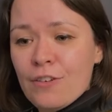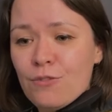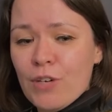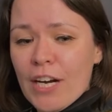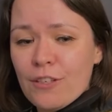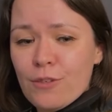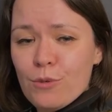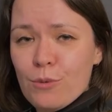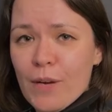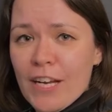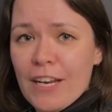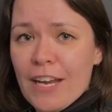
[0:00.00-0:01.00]
trying to
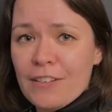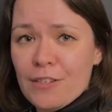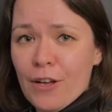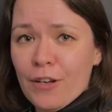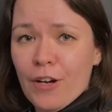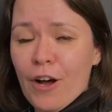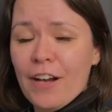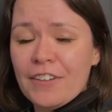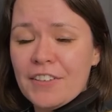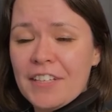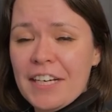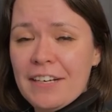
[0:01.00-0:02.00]
swing dance on
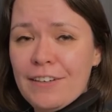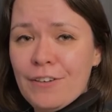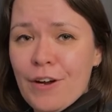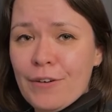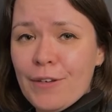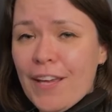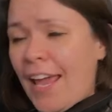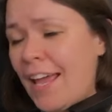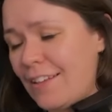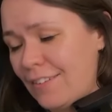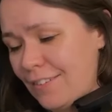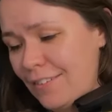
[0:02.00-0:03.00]
concrete. You know, you
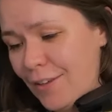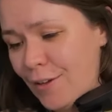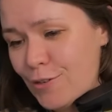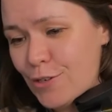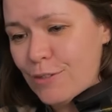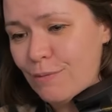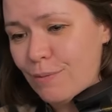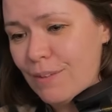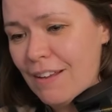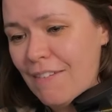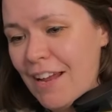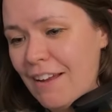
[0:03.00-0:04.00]
can't, you
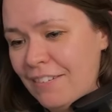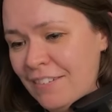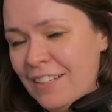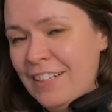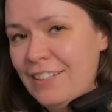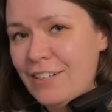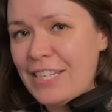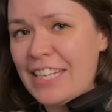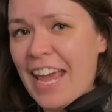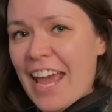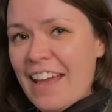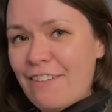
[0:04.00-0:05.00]
just
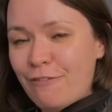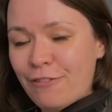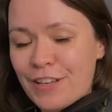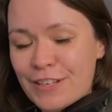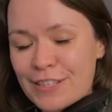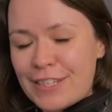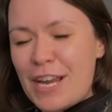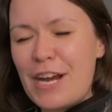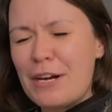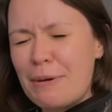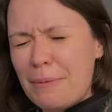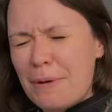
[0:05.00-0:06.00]
can't. Feels
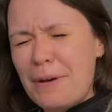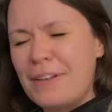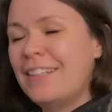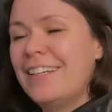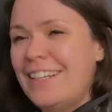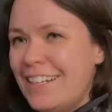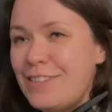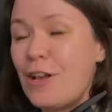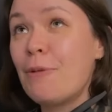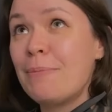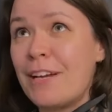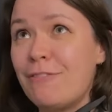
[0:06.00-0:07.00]
terrible. It's
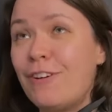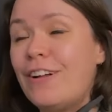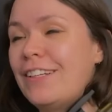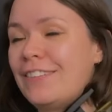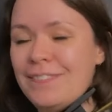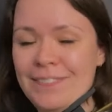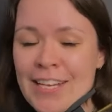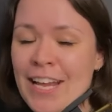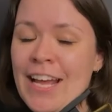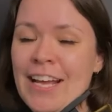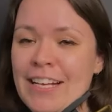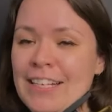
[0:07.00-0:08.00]
all my fault.
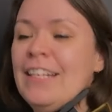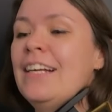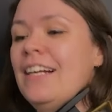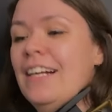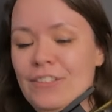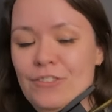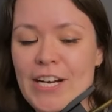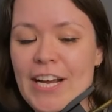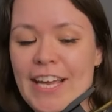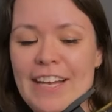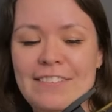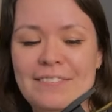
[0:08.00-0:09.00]
I'll try
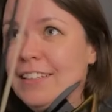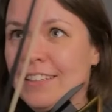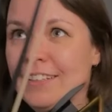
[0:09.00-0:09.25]
again.